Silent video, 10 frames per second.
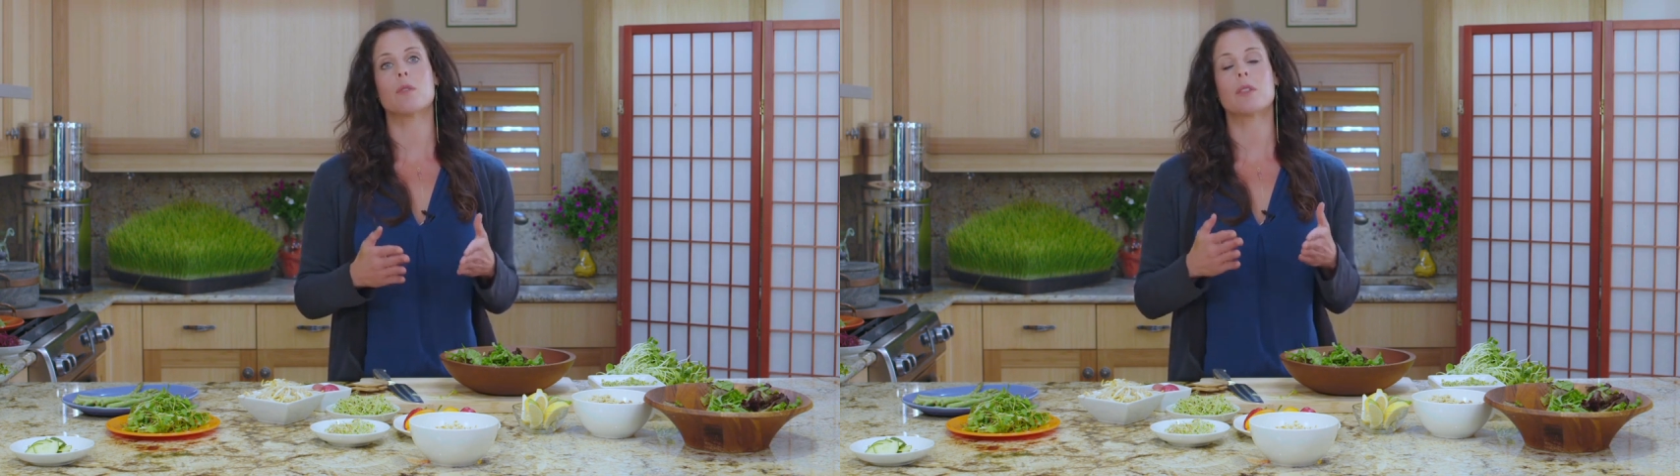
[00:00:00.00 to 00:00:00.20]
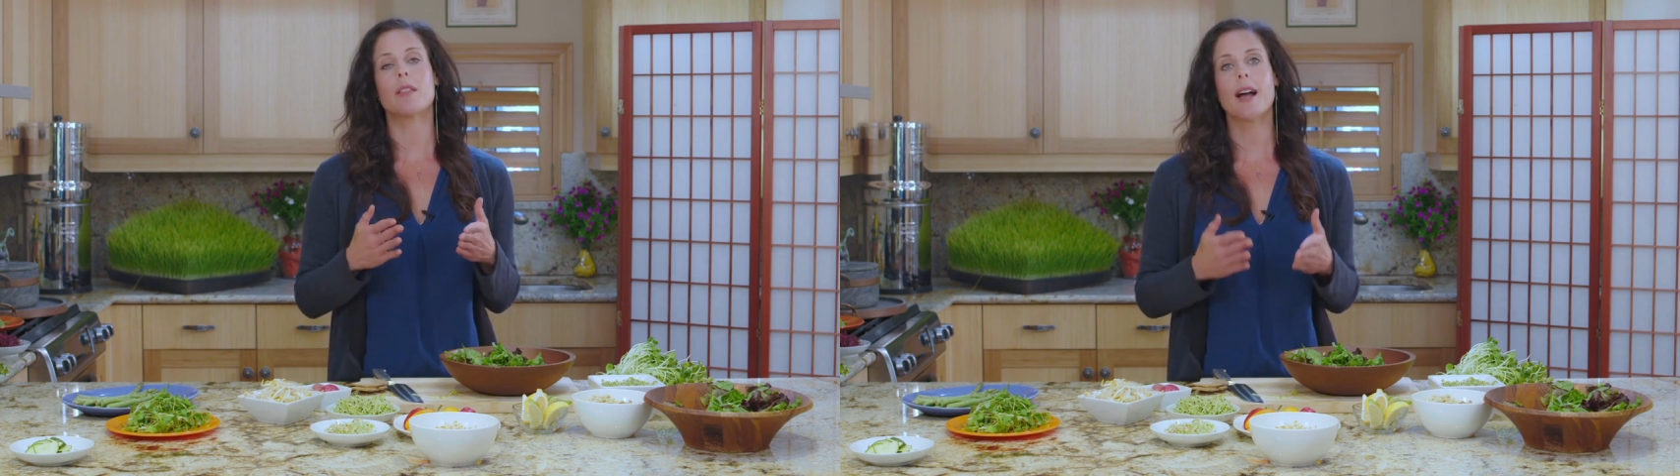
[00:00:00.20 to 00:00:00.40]

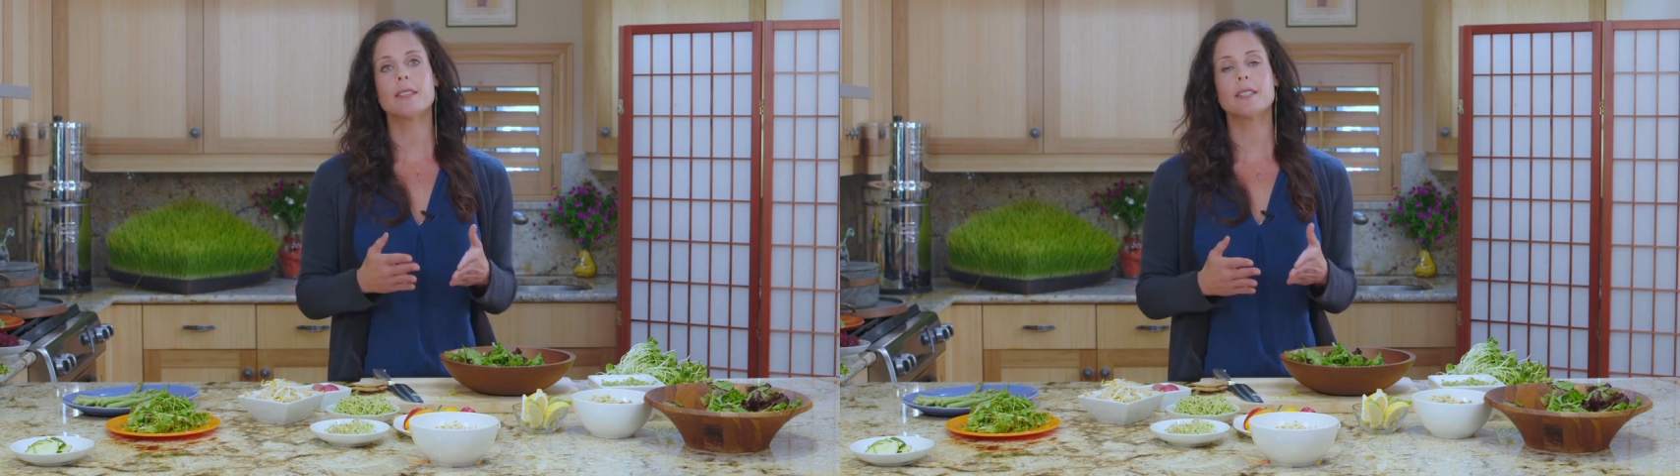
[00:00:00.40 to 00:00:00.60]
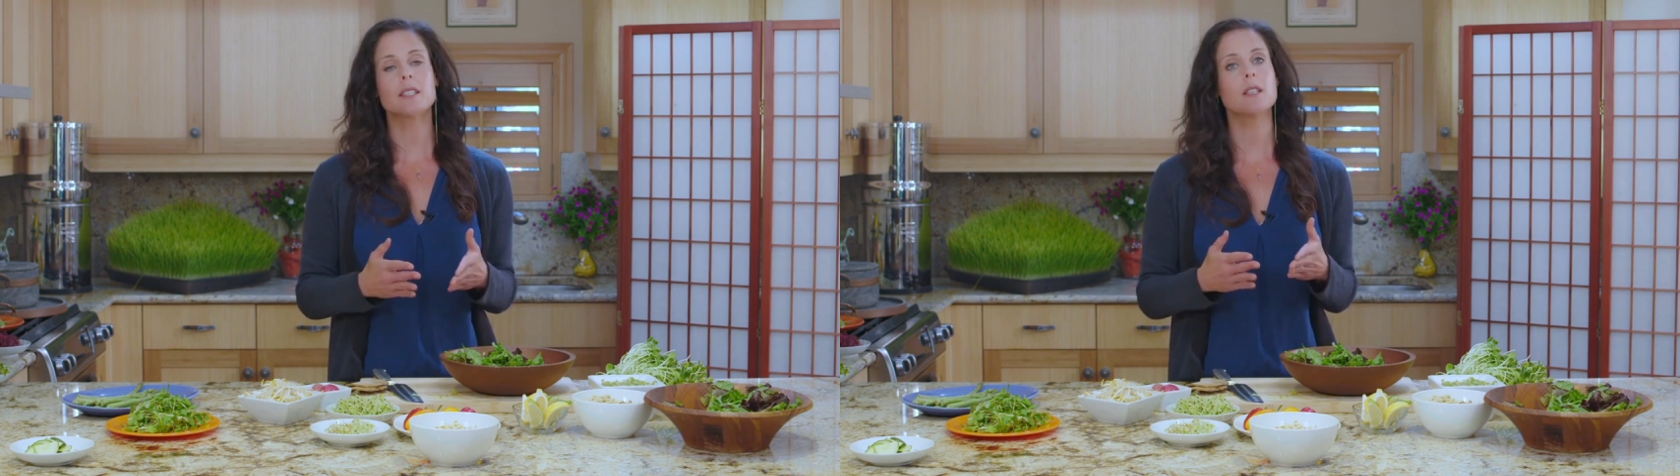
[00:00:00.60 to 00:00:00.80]
over the
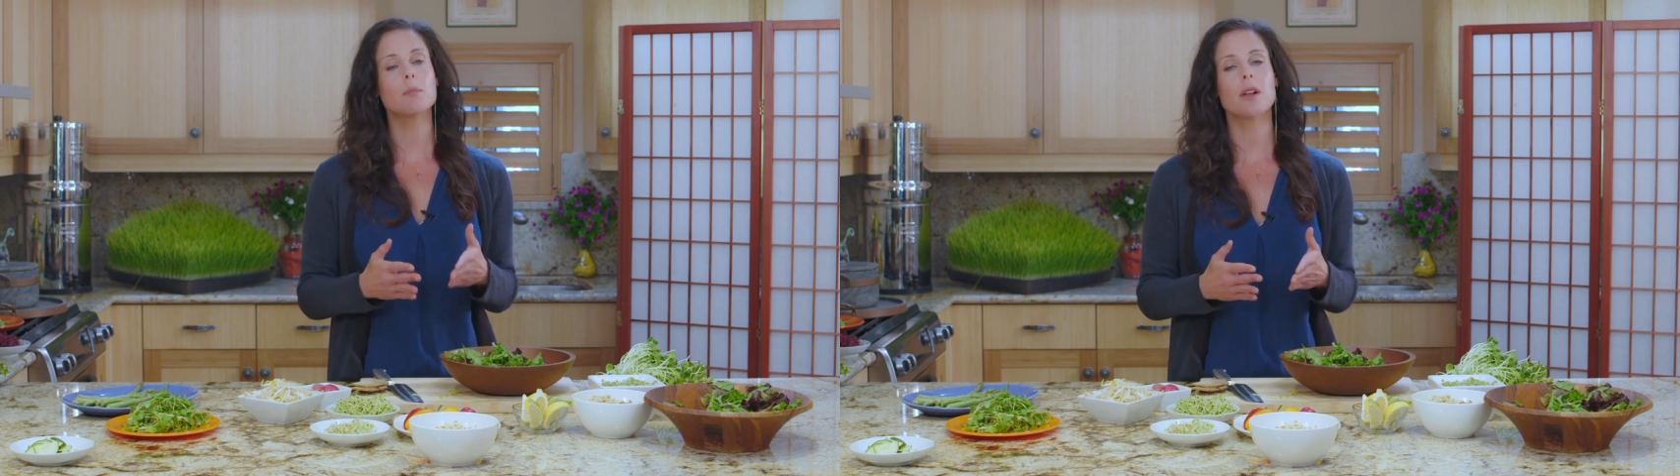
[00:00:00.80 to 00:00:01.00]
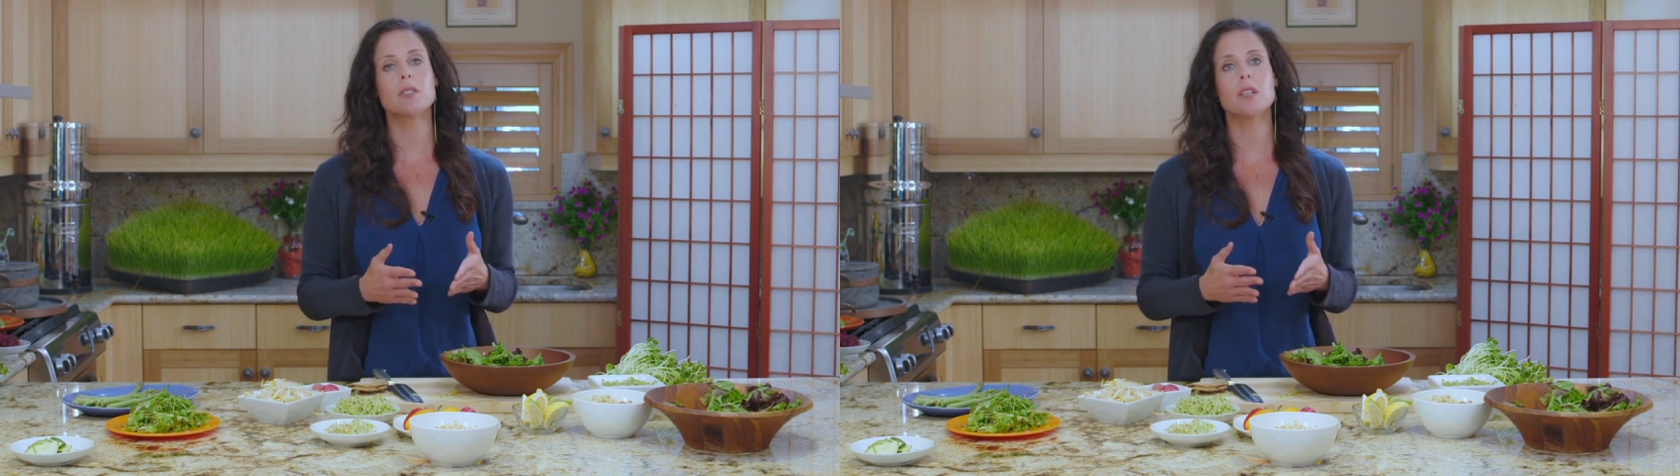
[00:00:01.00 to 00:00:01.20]
last 60
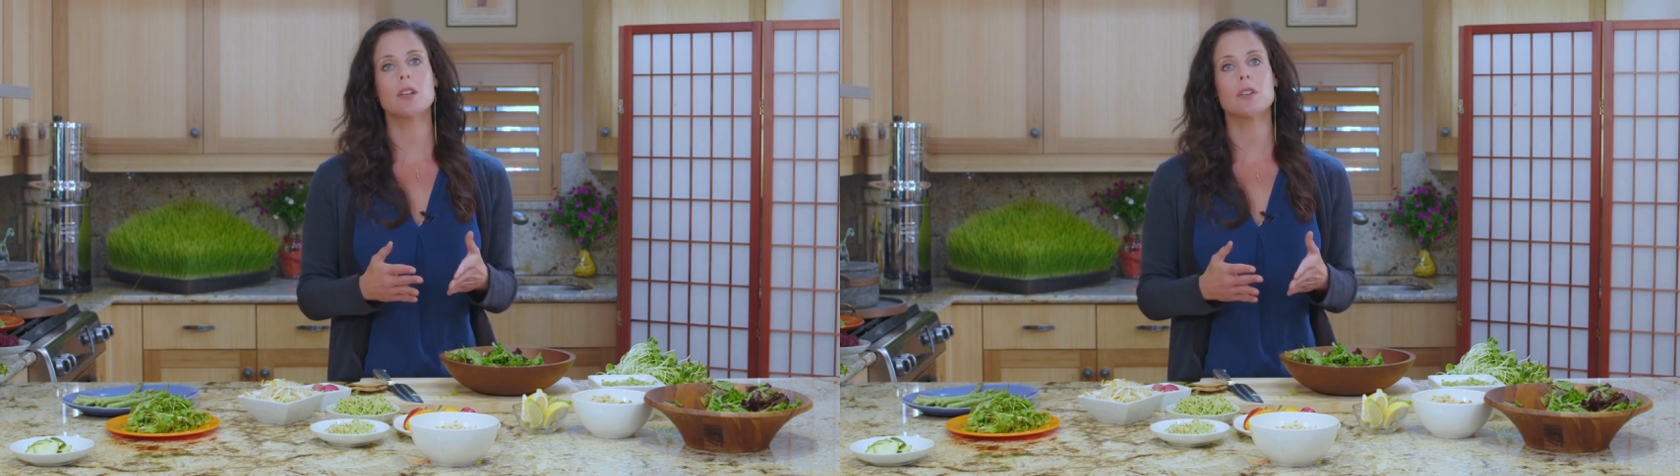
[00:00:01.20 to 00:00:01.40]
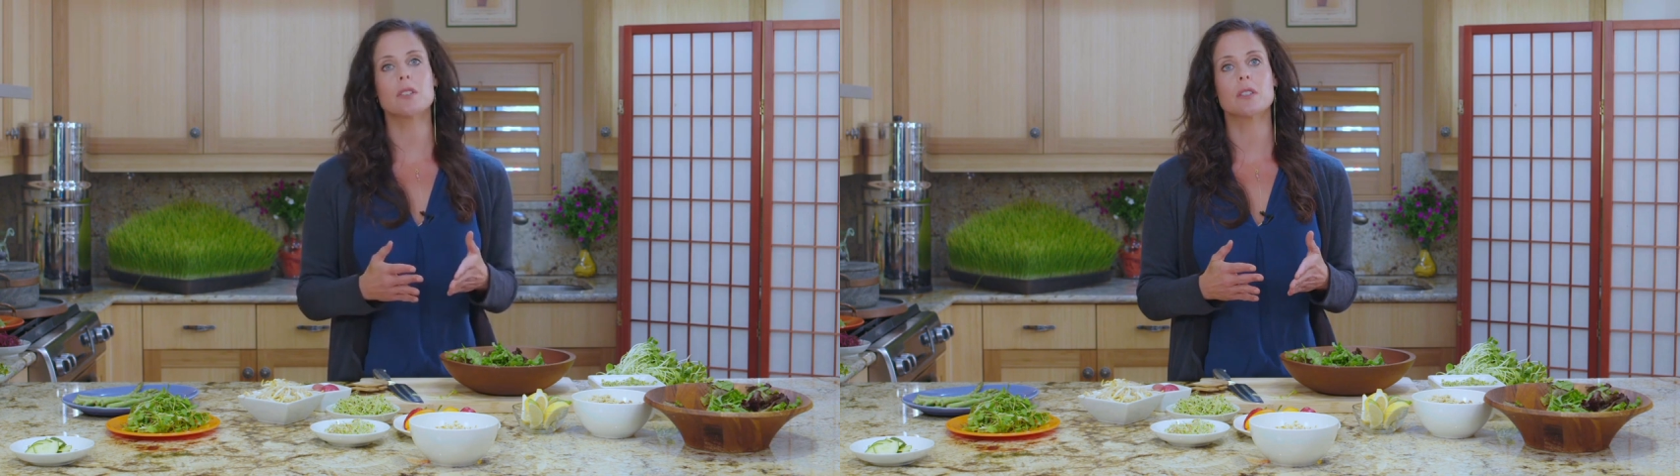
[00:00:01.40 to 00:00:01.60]
plus
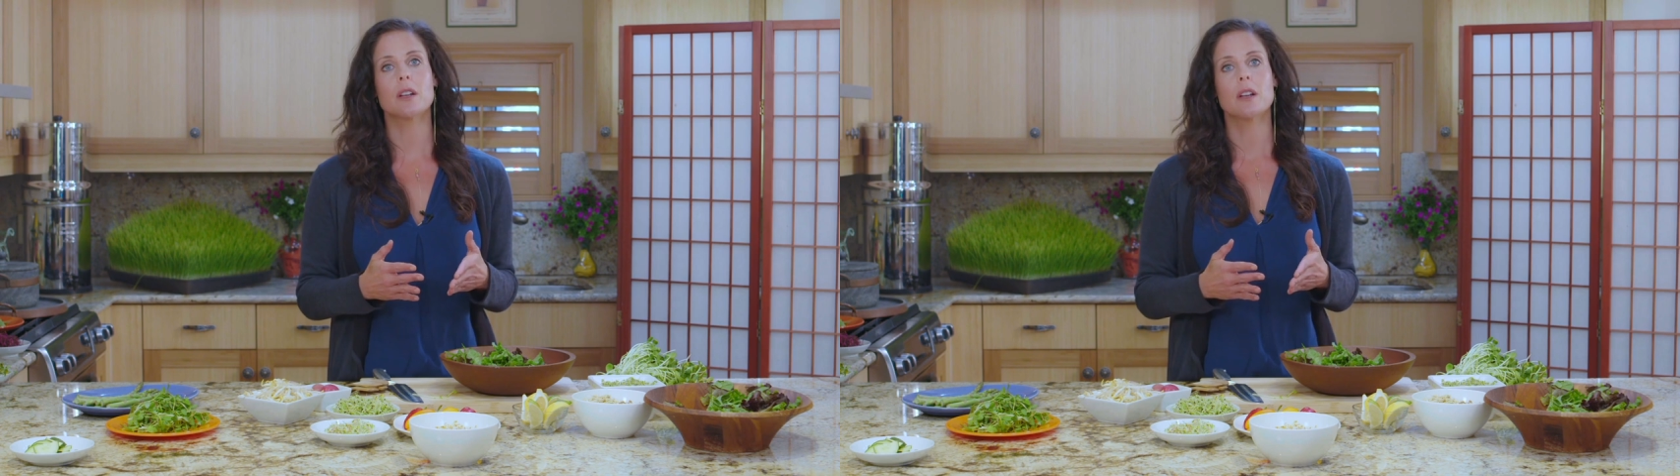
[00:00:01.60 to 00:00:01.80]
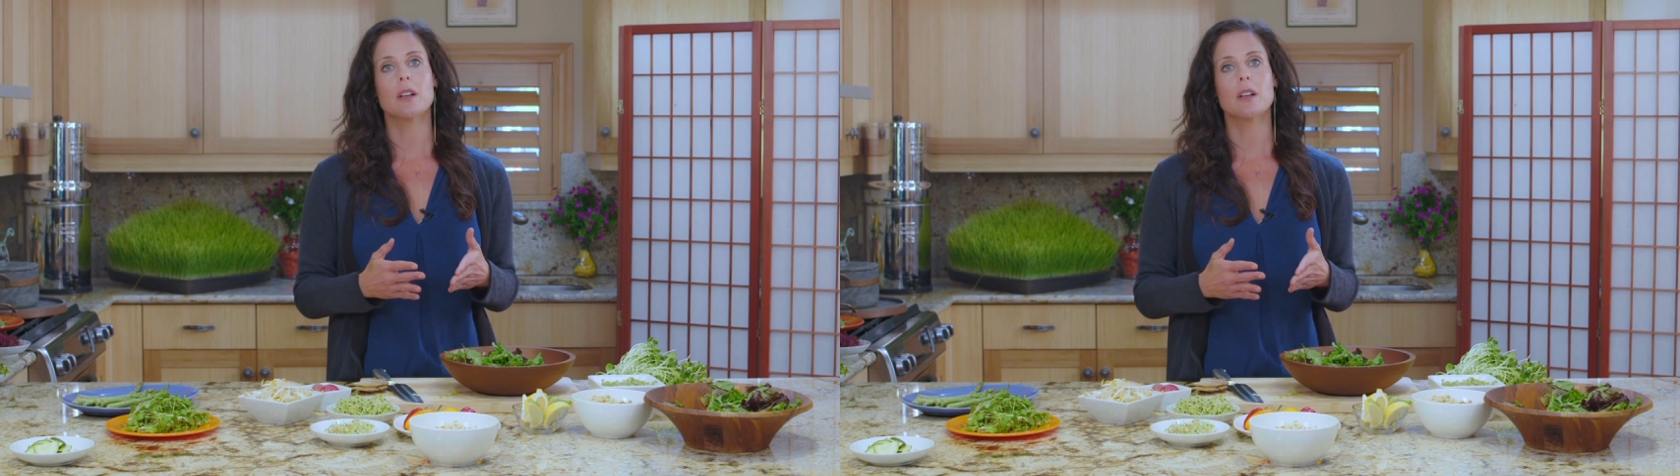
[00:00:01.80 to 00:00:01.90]
years